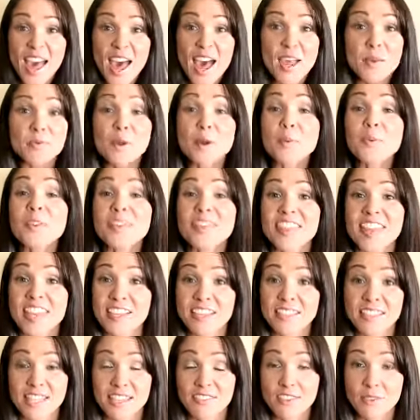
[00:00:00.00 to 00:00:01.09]
And what would
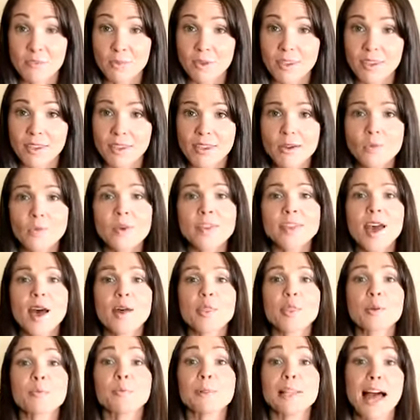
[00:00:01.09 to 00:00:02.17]
Thanksgiving be
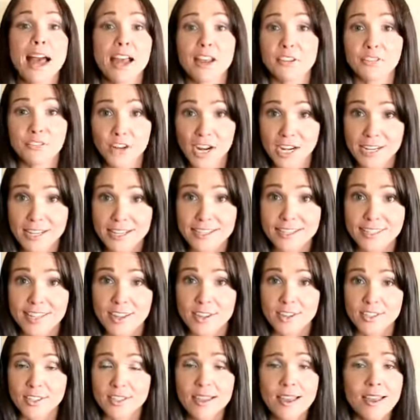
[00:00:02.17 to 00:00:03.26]
without the Black Friday
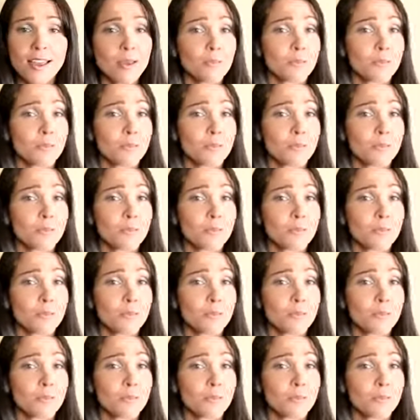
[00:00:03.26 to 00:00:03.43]
sales?